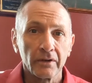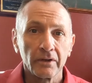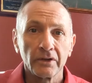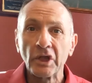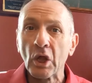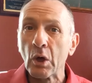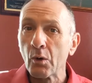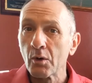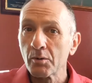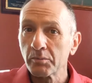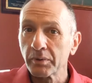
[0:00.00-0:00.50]

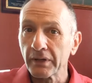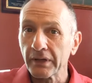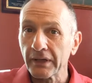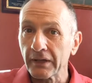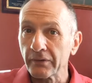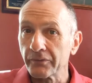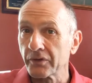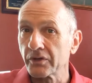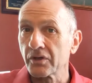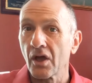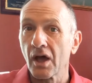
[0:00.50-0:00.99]
No one
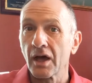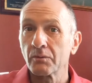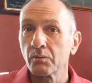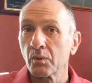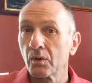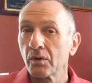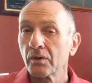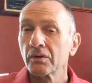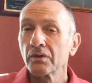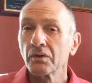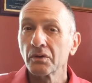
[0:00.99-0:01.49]
believes that God
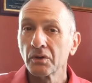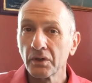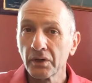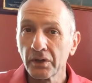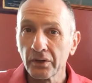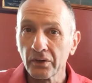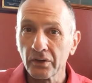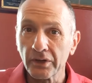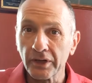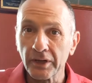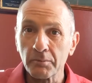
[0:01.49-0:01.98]
will
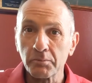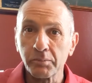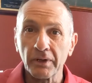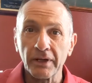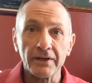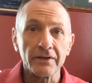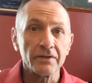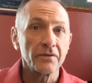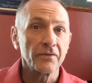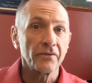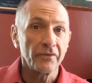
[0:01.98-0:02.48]
literally
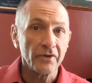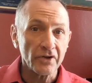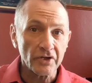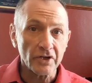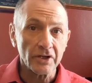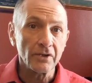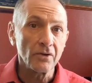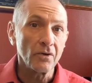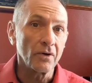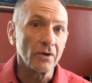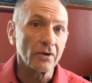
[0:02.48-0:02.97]
place
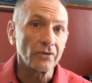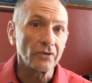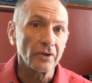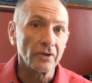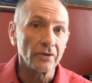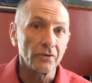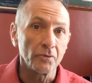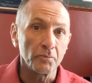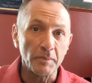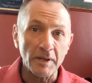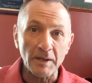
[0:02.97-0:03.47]
fishing hooks
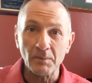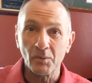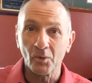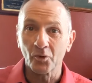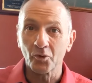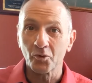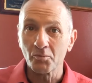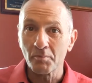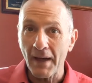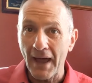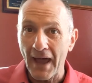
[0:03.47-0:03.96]
into
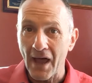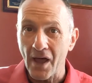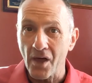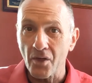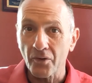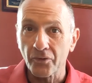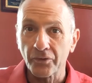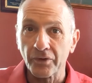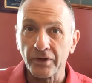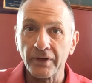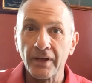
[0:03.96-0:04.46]
people's
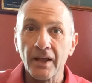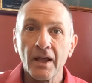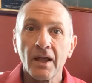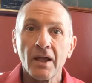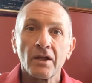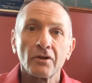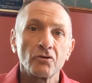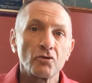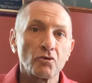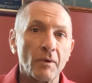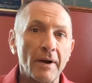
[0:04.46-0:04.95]
mouths and
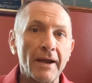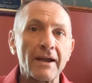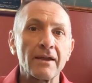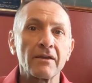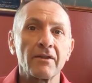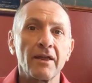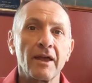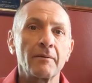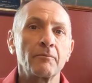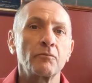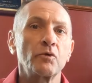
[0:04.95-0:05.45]
drag
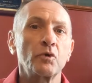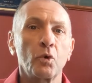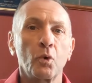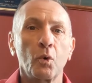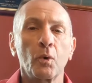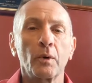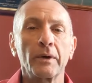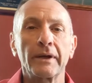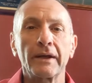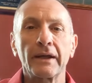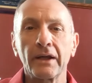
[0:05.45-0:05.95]
them
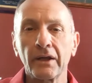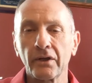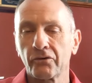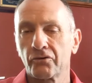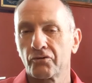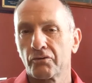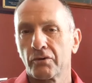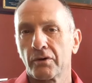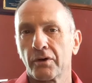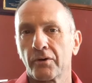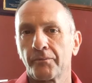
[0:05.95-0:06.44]
toward
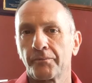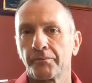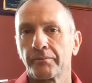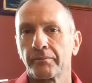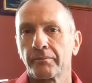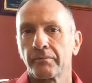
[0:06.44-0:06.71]
Israel.